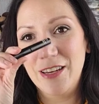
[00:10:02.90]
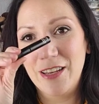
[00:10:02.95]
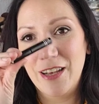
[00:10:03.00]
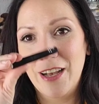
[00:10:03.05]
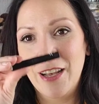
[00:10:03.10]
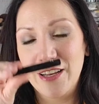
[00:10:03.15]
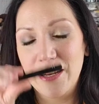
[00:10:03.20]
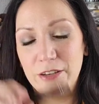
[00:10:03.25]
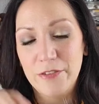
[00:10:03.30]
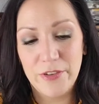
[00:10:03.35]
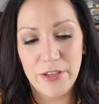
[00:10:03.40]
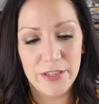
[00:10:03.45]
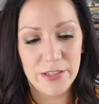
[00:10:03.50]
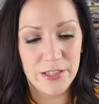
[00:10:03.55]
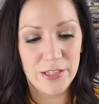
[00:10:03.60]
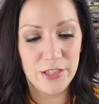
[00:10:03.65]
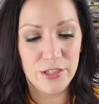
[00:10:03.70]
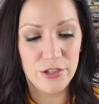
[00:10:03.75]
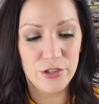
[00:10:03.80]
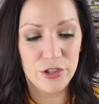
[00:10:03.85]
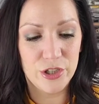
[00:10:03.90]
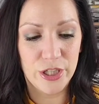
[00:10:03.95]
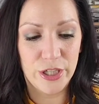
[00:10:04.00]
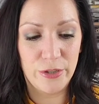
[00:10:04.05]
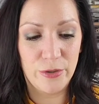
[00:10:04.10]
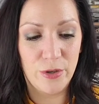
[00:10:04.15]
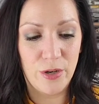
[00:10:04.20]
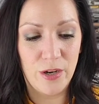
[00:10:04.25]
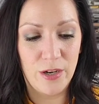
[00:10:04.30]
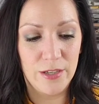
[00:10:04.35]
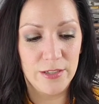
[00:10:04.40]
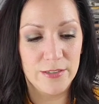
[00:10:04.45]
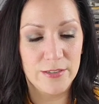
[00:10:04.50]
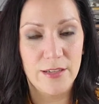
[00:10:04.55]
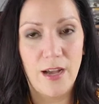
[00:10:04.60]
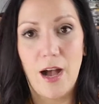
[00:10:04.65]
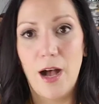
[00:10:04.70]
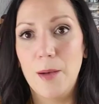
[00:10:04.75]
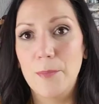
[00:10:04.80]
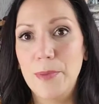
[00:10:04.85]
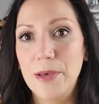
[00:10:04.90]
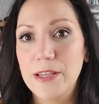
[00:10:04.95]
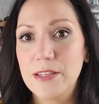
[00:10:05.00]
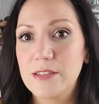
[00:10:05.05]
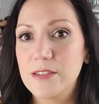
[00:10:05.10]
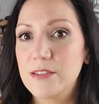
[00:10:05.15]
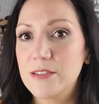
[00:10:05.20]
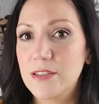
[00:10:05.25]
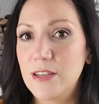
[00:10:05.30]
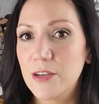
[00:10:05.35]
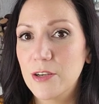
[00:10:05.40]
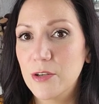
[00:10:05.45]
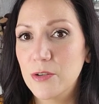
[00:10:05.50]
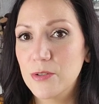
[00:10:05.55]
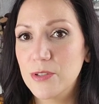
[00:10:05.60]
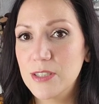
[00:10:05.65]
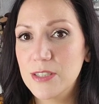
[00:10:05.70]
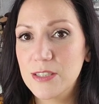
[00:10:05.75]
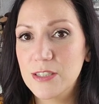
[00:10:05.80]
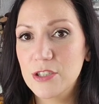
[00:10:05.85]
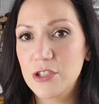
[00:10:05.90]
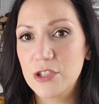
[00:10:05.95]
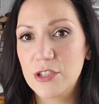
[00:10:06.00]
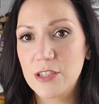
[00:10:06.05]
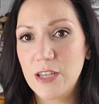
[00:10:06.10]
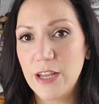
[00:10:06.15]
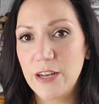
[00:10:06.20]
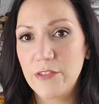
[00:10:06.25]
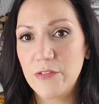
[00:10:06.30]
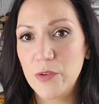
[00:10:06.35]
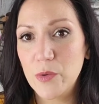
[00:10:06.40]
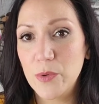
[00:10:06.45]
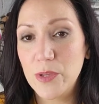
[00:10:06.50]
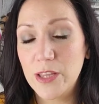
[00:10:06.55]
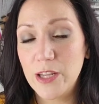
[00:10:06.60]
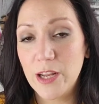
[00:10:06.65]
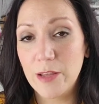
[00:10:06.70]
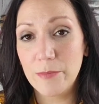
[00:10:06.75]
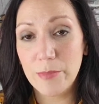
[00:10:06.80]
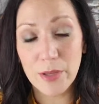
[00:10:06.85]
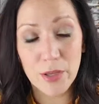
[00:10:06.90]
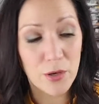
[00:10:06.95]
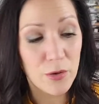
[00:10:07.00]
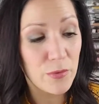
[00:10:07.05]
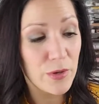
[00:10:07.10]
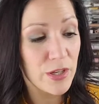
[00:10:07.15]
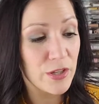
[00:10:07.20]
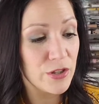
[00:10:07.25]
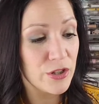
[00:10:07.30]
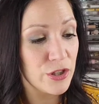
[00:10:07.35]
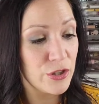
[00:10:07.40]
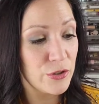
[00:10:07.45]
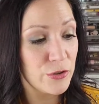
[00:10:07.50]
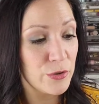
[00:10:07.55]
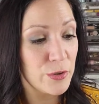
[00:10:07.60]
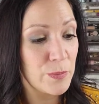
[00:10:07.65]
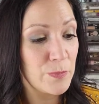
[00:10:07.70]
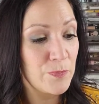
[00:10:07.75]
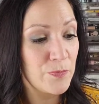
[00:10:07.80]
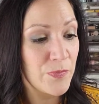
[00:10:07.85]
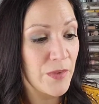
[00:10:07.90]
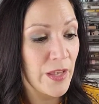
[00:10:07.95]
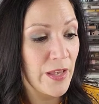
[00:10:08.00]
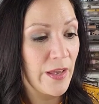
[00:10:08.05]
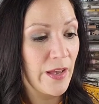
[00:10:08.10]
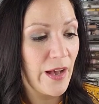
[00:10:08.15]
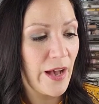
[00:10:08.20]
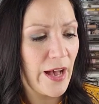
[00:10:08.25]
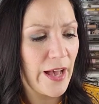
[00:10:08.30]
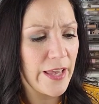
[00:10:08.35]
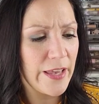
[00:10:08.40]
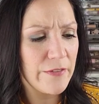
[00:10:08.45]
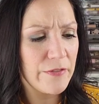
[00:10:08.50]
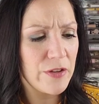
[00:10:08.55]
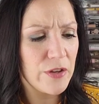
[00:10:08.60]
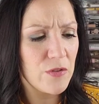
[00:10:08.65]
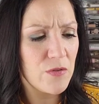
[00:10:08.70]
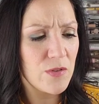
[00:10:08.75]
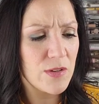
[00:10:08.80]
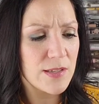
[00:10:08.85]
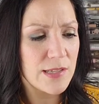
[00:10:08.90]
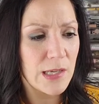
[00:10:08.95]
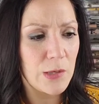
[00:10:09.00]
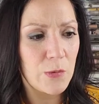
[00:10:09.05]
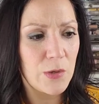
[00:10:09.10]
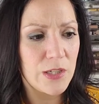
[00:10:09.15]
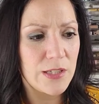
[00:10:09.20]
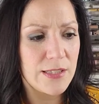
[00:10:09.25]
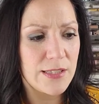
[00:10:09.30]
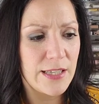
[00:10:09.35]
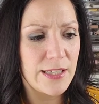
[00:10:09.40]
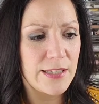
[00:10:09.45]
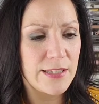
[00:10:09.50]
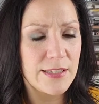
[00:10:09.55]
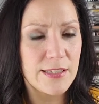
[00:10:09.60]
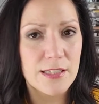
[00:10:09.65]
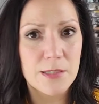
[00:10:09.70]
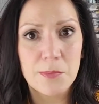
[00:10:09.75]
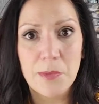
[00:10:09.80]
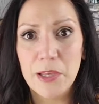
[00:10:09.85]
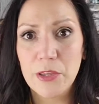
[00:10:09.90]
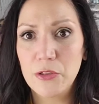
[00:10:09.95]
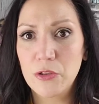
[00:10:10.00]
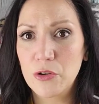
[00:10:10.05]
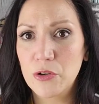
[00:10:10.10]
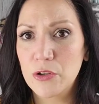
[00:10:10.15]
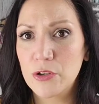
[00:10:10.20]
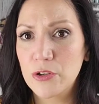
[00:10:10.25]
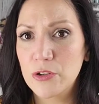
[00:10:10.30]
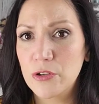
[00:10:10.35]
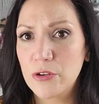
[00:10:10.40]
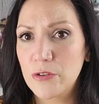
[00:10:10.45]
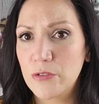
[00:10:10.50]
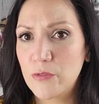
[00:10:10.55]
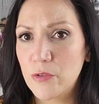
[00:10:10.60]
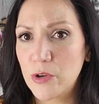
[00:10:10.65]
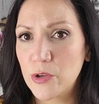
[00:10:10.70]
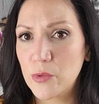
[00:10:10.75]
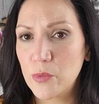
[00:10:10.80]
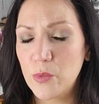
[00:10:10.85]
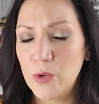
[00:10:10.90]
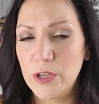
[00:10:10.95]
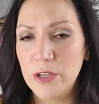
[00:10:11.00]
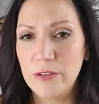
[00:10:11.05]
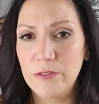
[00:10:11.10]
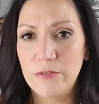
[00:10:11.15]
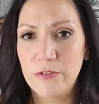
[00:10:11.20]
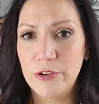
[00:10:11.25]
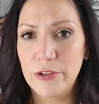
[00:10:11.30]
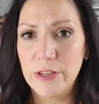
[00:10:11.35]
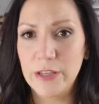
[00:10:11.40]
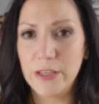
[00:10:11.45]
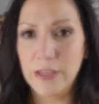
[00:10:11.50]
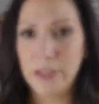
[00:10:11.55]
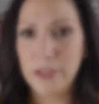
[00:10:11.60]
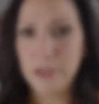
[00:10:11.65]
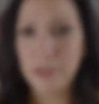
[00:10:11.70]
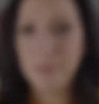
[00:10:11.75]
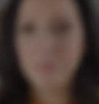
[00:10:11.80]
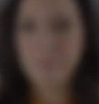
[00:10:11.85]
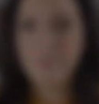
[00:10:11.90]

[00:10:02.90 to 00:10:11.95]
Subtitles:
kind of the gel on top. And so this is just kind of the one that I've been going to. I have used, I want to say this is my third or fourth one for the year.